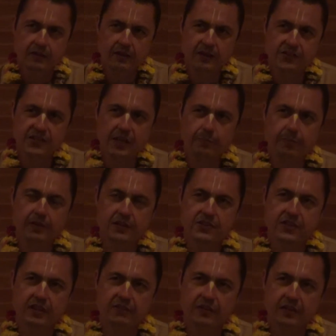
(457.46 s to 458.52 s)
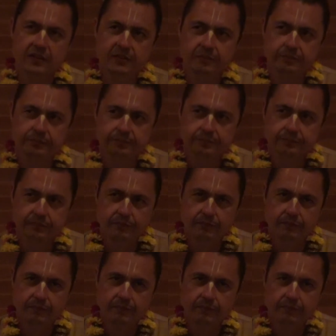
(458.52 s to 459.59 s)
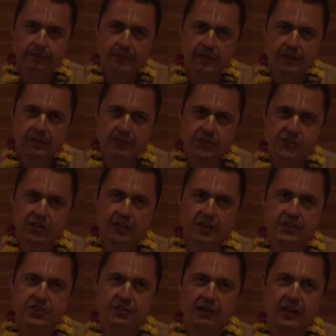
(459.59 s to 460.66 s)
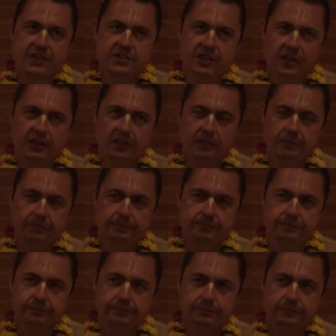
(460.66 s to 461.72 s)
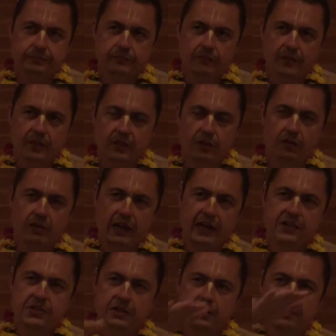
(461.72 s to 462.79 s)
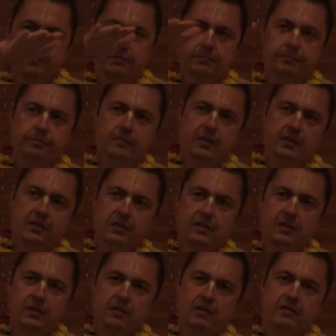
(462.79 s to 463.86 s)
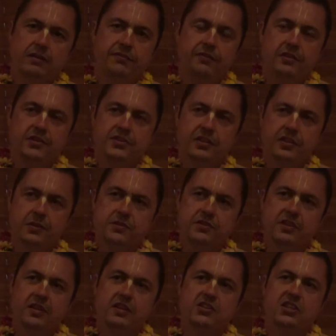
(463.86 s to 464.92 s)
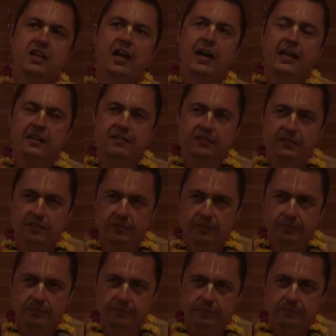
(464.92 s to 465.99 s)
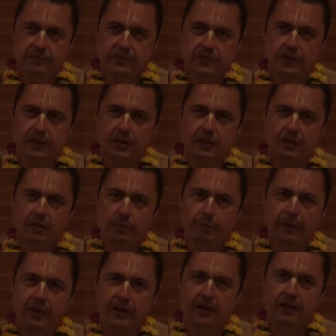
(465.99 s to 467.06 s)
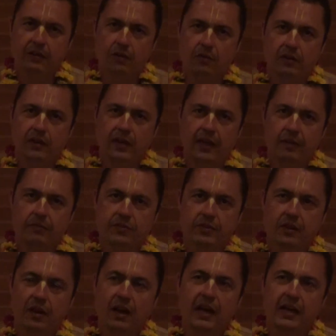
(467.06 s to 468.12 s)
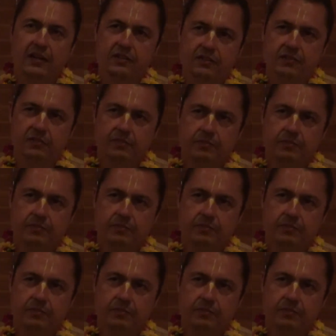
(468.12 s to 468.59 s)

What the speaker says: Example is given: the sun is rising in the horizon. The first thing you see is light. So you can compare the holy name to the light.